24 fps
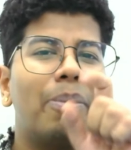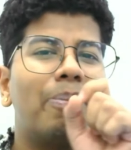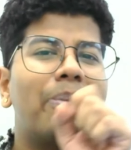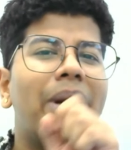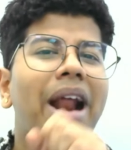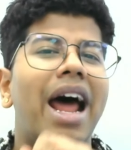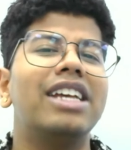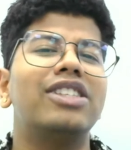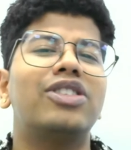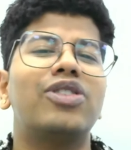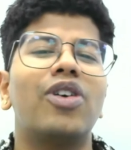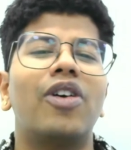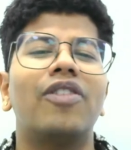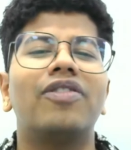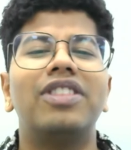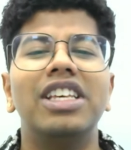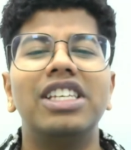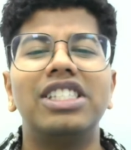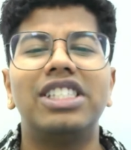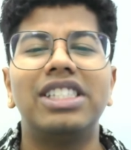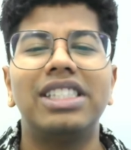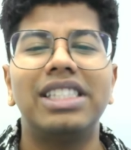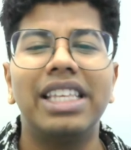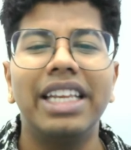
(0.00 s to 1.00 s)
the price
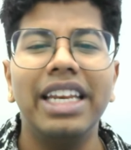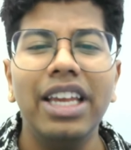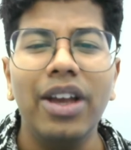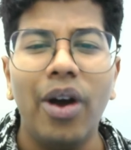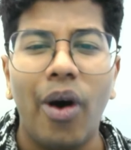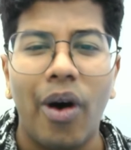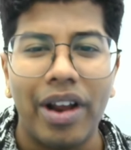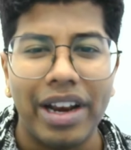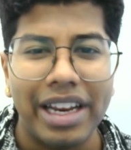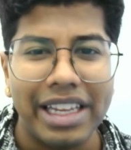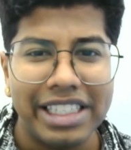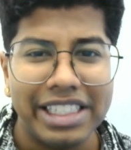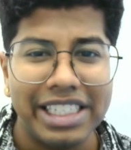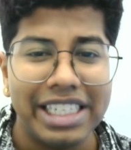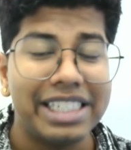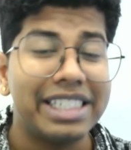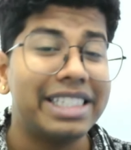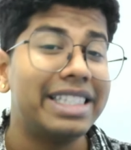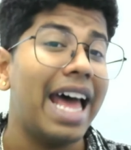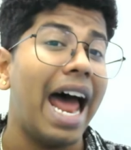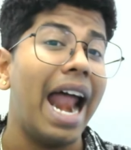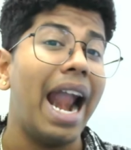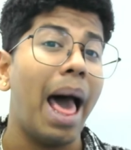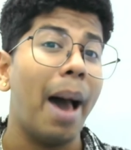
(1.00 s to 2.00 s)
of these 3
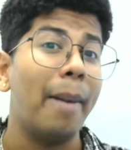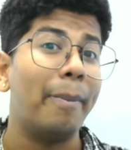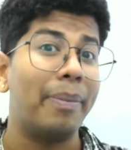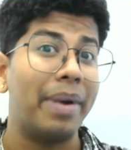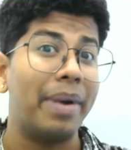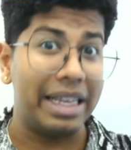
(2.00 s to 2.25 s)
oranges that